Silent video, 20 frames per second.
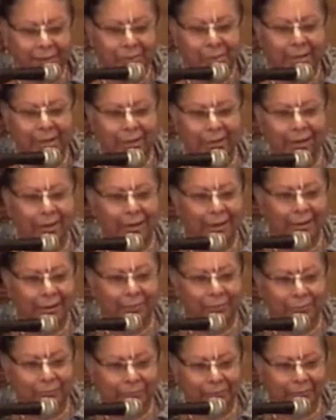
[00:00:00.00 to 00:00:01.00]
quite a lot
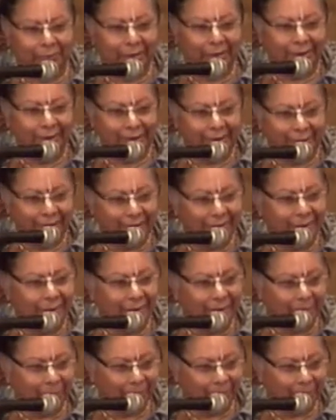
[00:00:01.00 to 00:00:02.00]
of, I
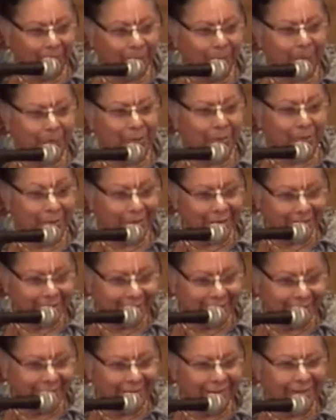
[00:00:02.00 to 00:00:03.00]
think,
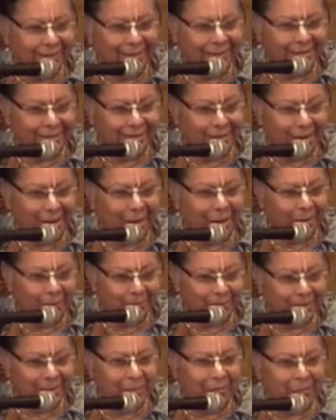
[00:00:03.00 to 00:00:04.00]
purity to
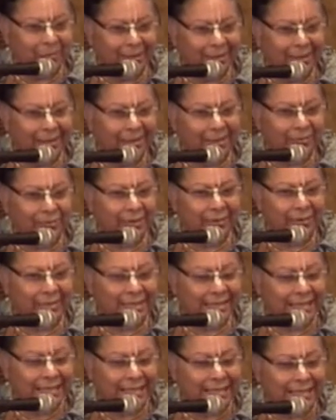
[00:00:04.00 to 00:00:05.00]
help someone that's very
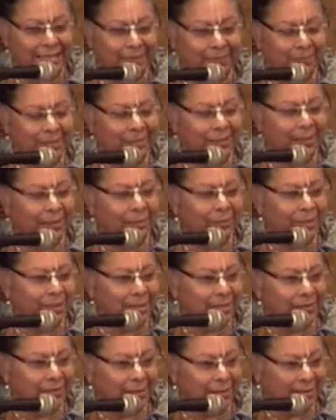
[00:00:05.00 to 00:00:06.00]
steeped in
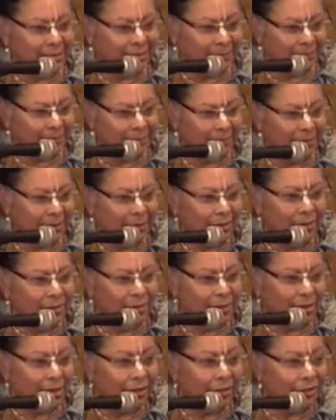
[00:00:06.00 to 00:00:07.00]
materialism
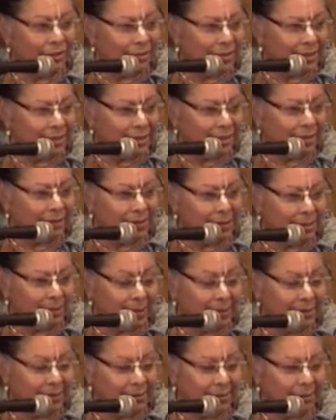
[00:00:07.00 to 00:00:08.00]
to understand this
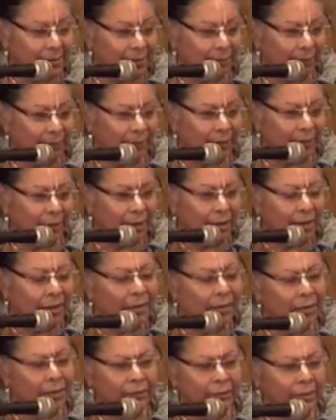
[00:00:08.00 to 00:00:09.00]
pastime.
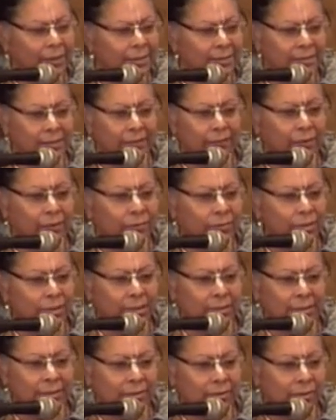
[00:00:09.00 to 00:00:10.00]
And even as
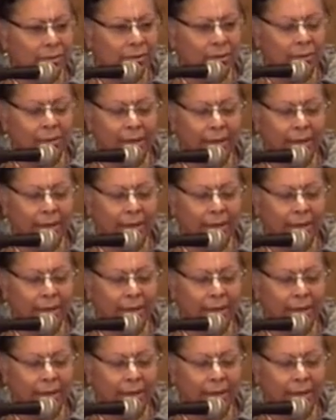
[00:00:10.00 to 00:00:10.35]
devotees, you know,